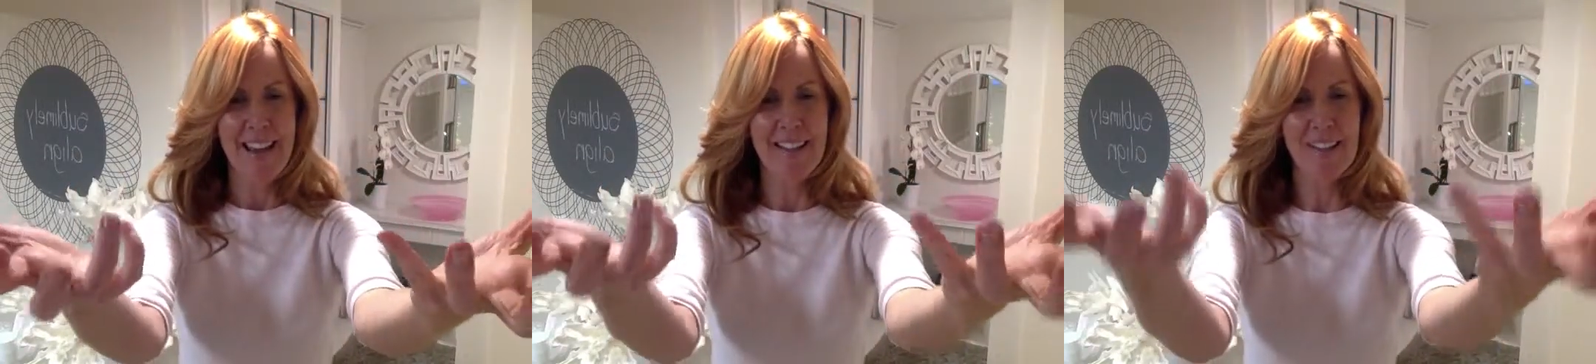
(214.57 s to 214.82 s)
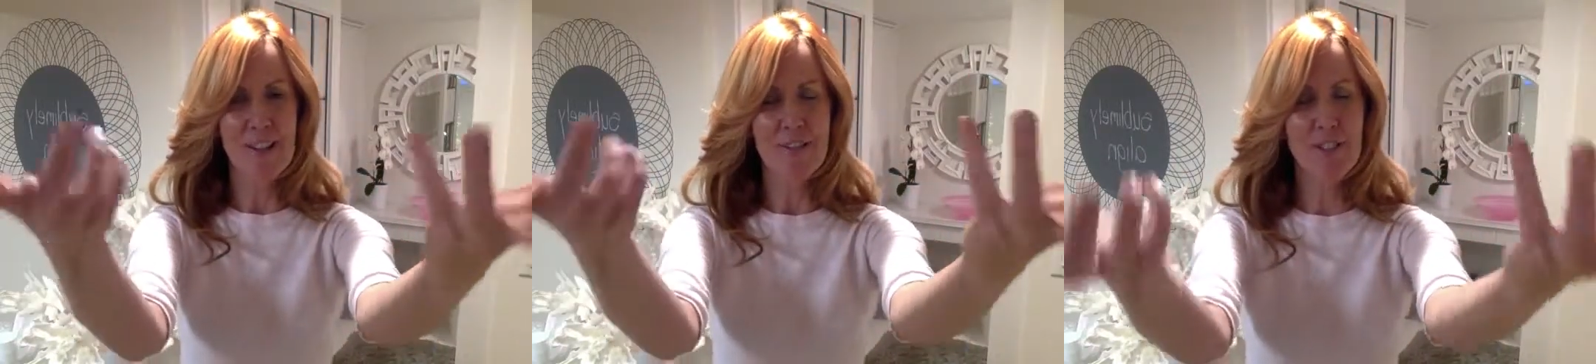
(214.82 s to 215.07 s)

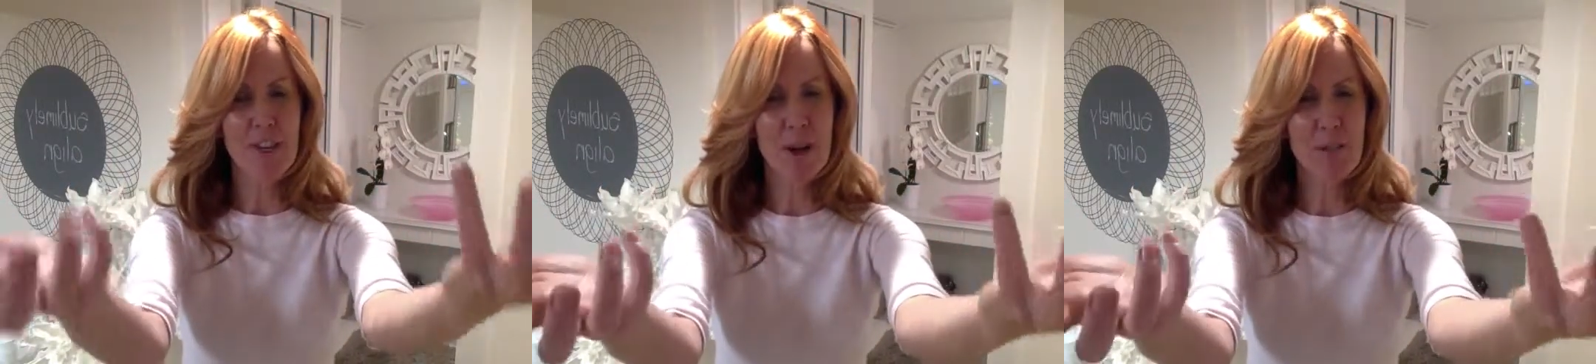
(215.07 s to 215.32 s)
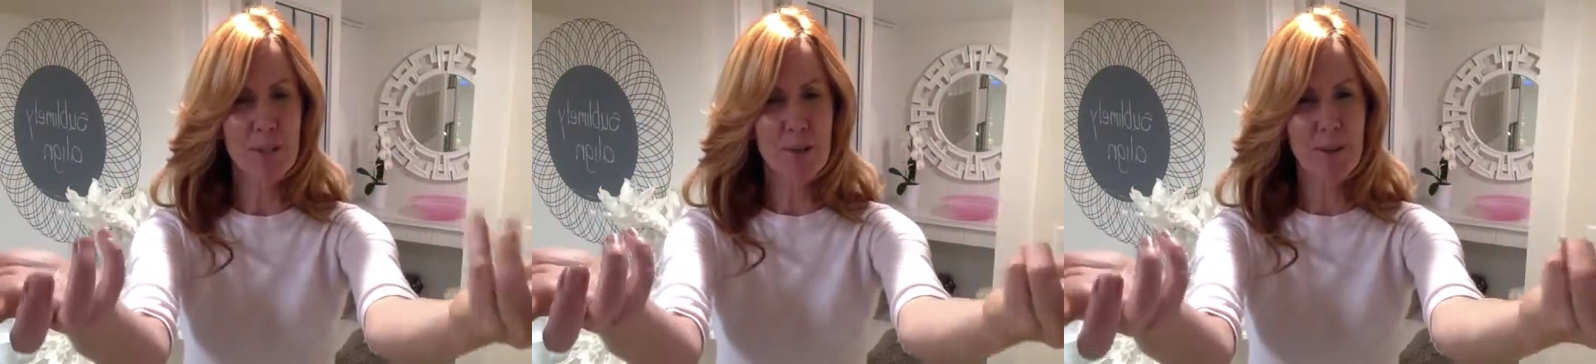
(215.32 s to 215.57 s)
It's often
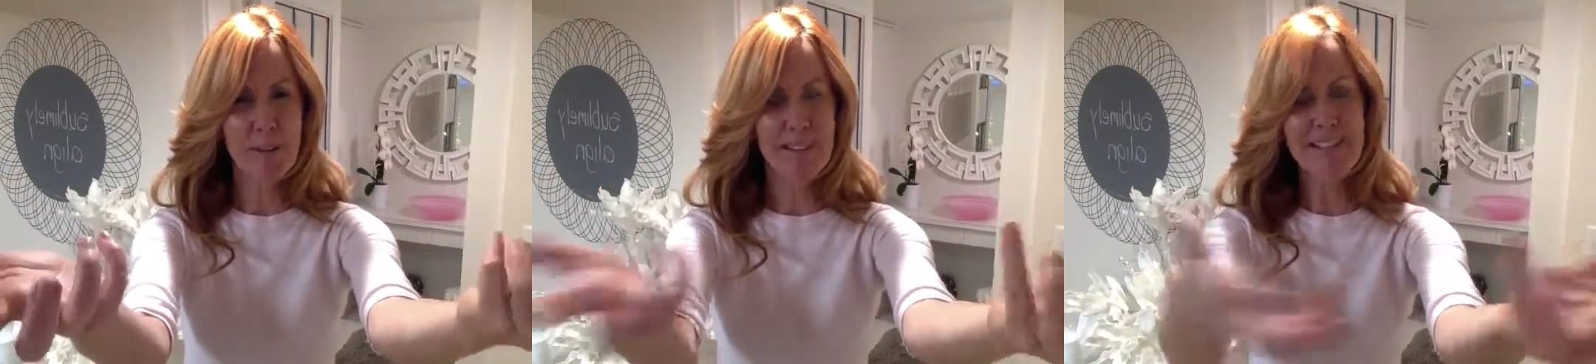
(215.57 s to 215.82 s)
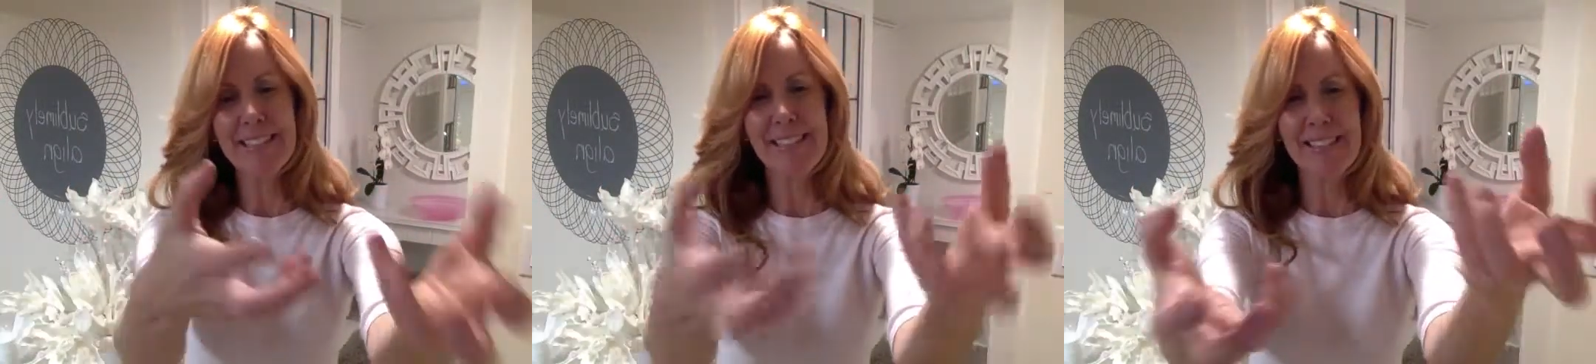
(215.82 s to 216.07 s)
arbitrary
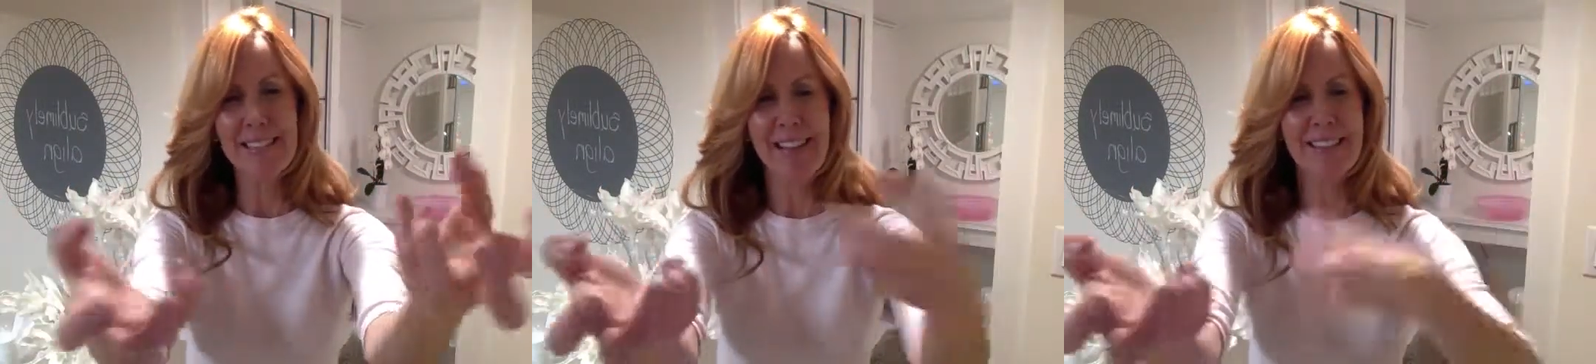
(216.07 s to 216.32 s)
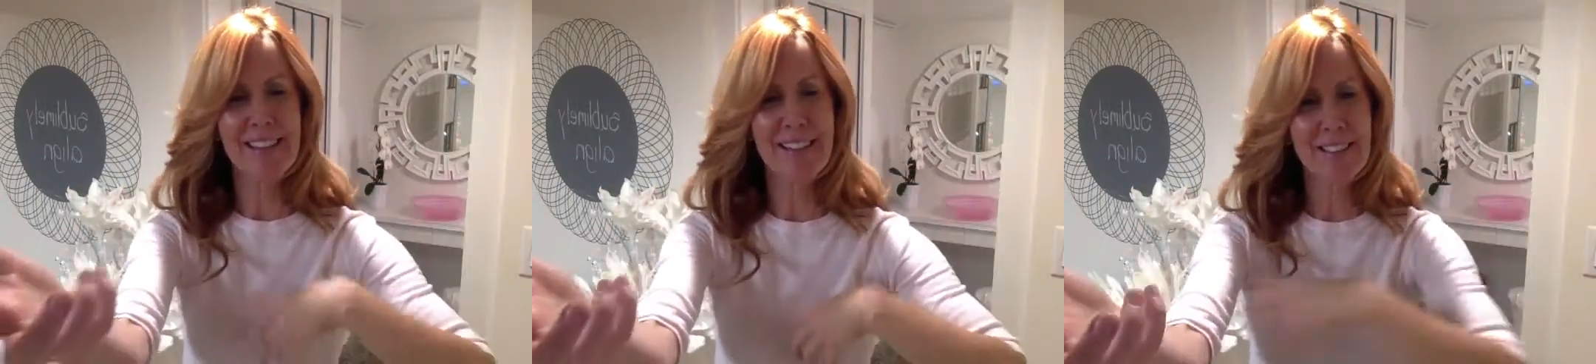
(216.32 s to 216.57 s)
in the sense that it
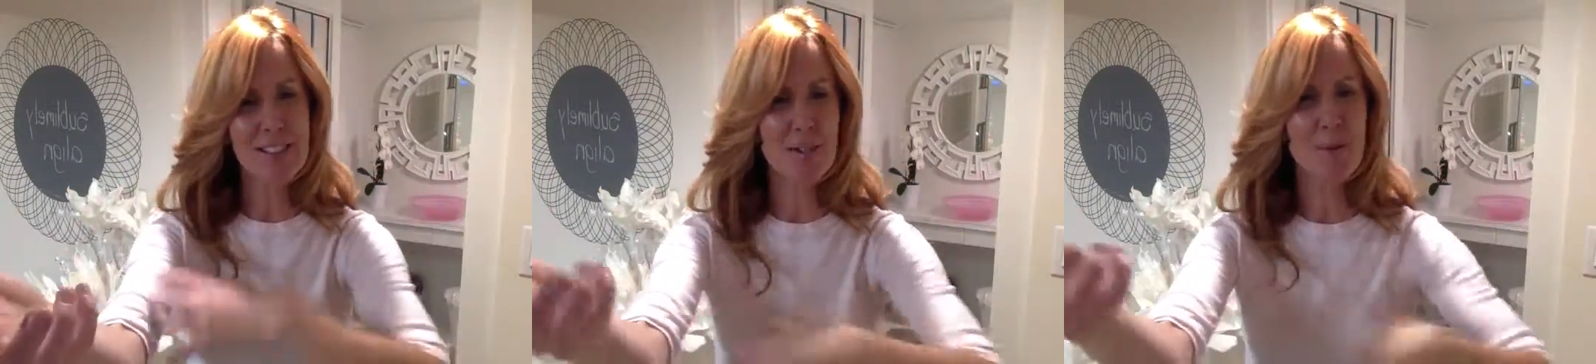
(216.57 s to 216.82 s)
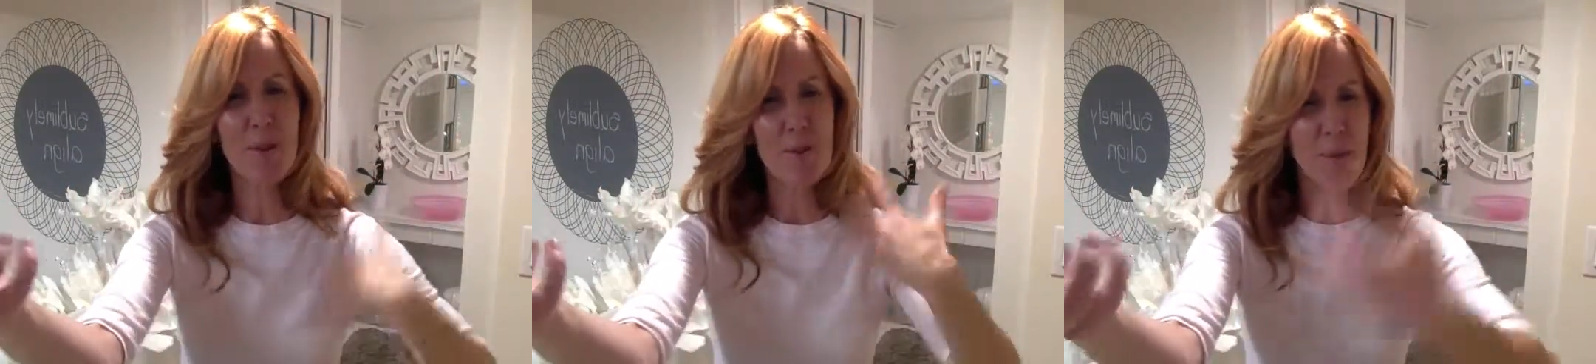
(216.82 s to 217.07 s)
has nothing to
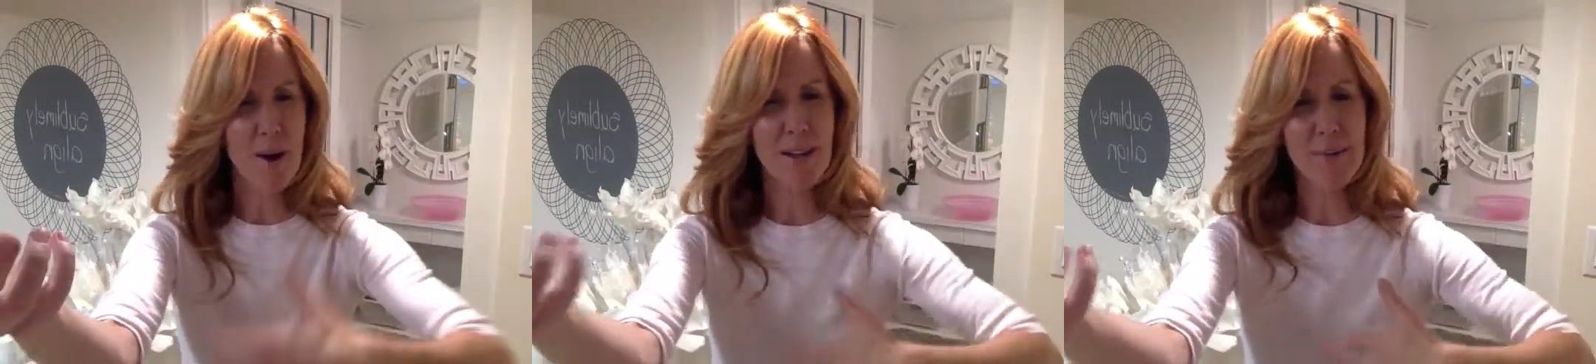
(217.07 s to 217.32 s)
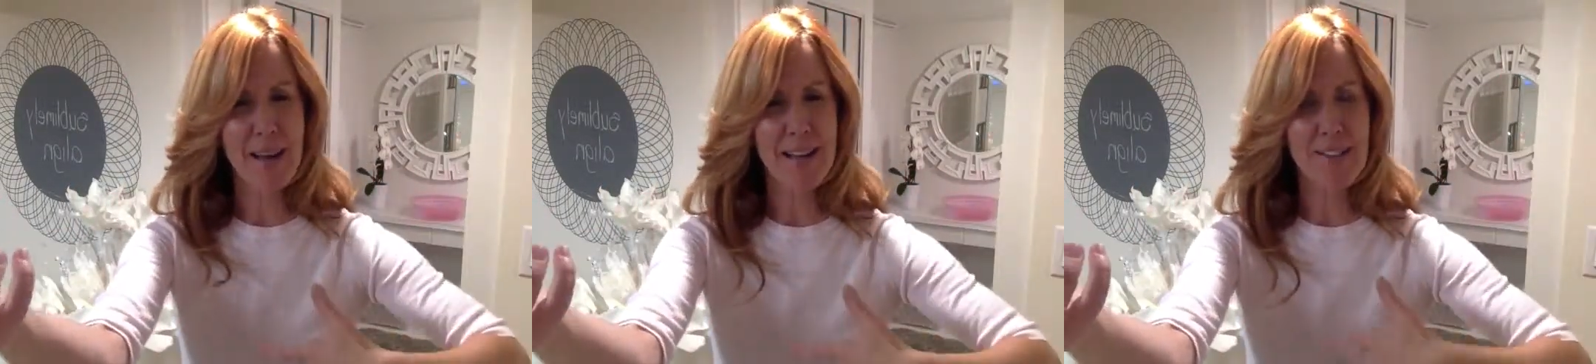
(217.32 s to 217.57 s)
do with our
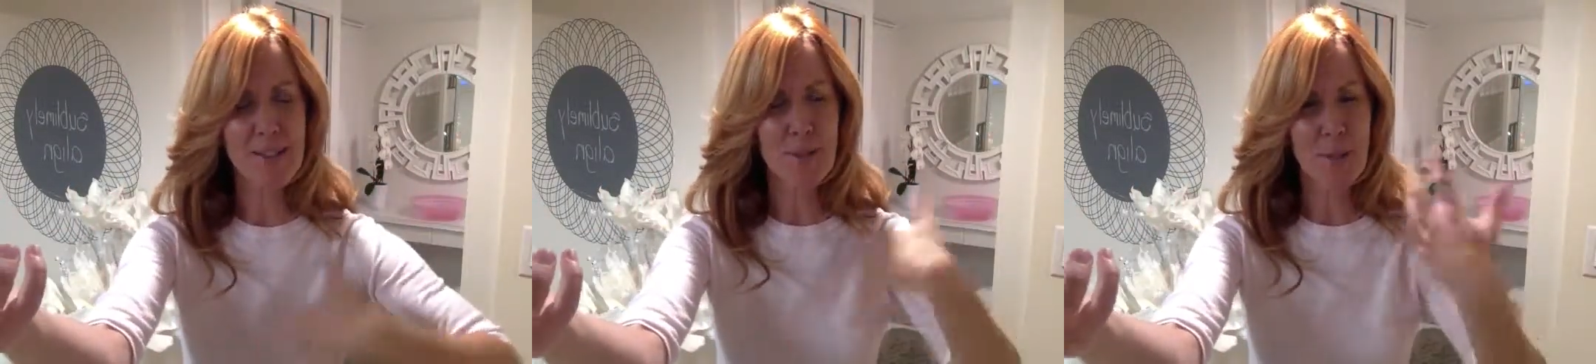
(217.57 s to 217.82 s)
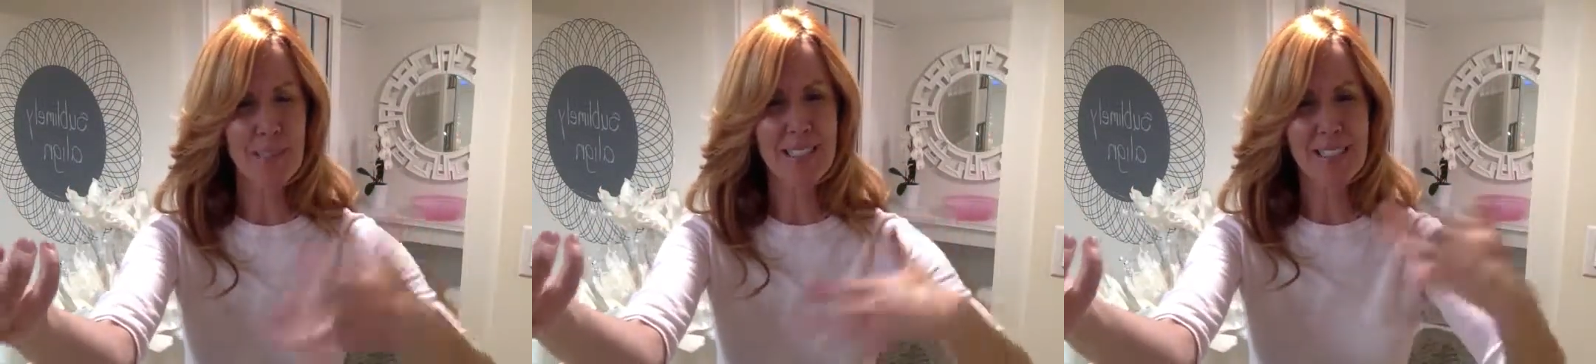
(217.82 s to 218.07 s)
body weight or
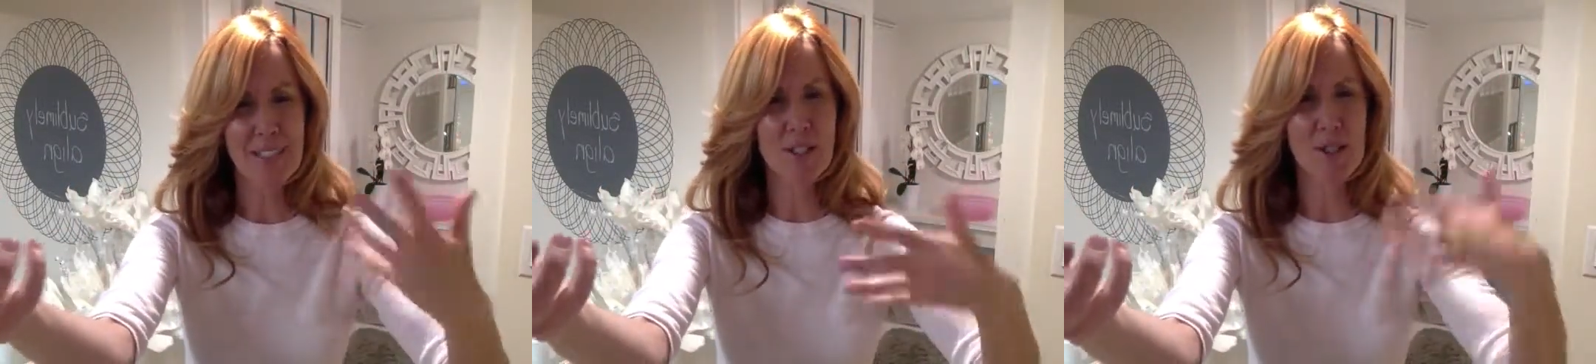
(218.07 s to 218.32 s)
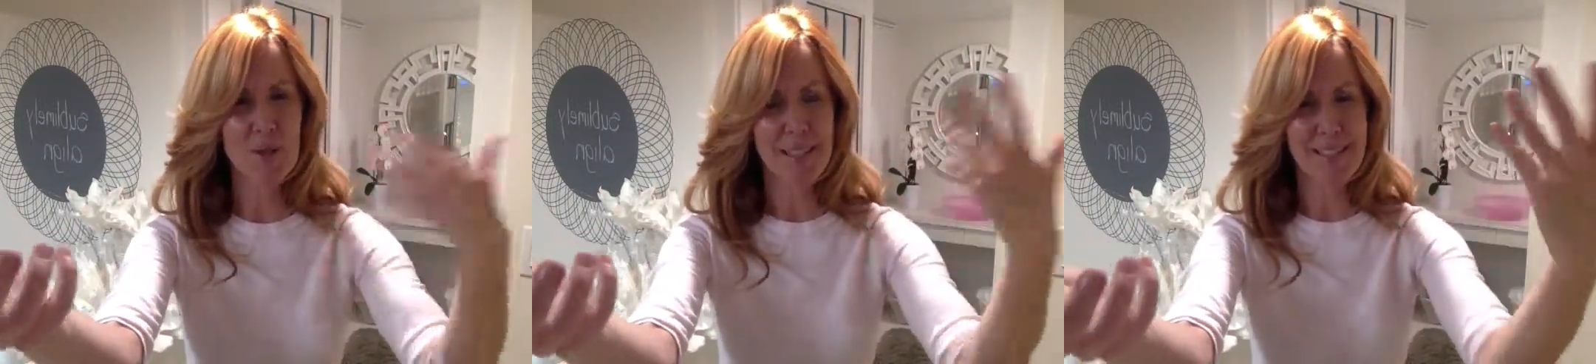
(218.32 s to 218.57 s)
what we need to
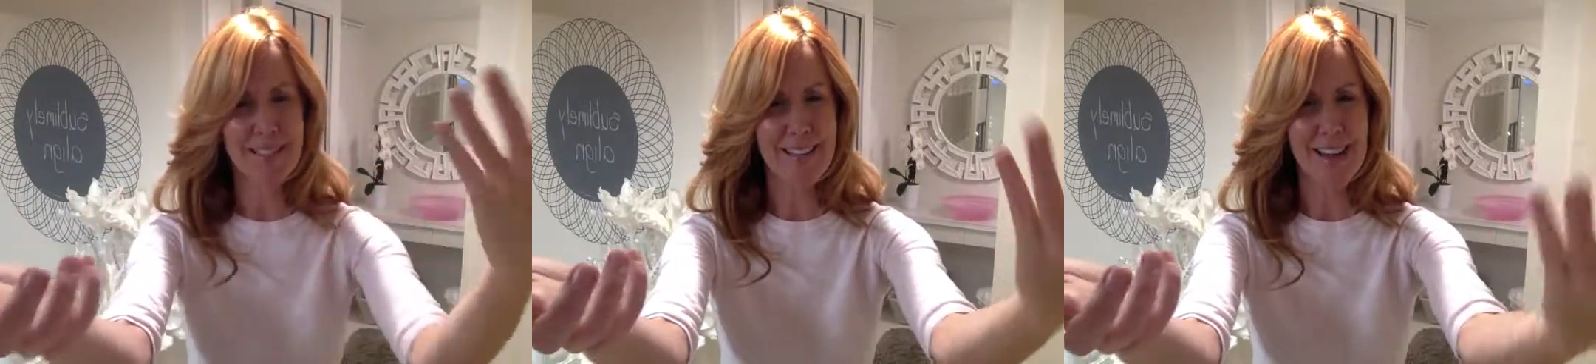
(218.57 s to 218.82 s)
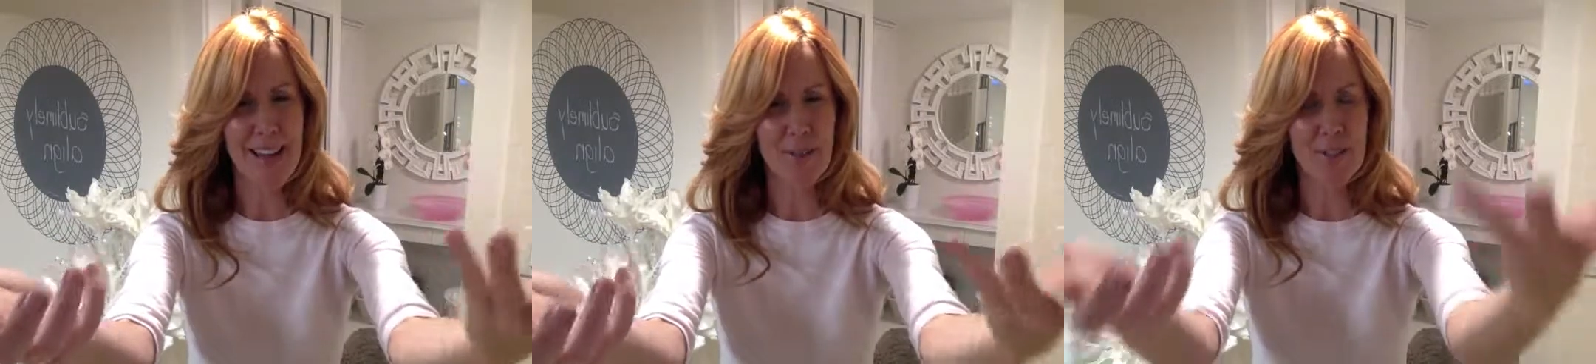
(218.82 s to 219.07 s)
do in the day.